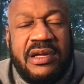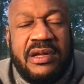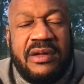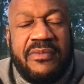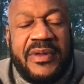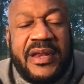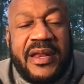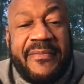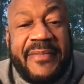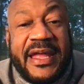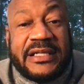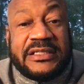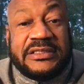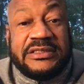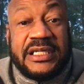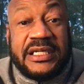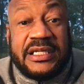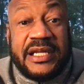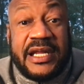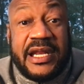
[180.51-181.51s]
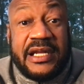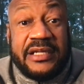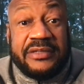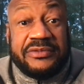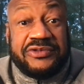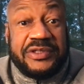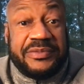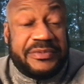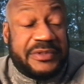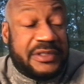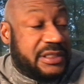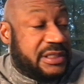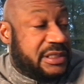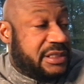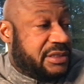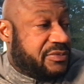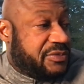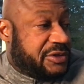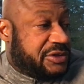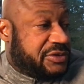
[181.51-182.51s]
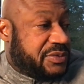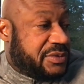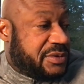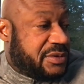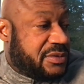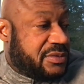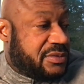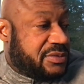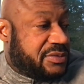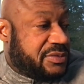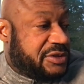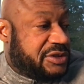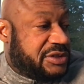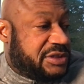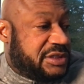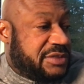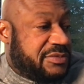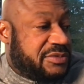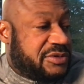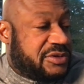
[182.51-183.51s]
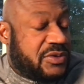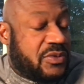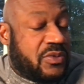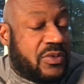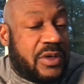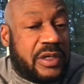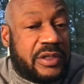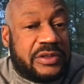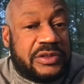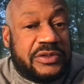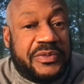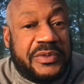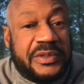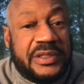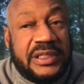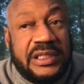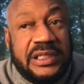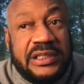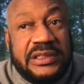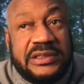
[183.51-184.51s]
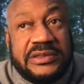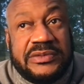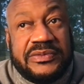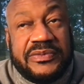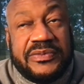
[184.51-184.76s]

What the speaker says: but I'm back to taking that amitriptyline, which seems to work to relieve.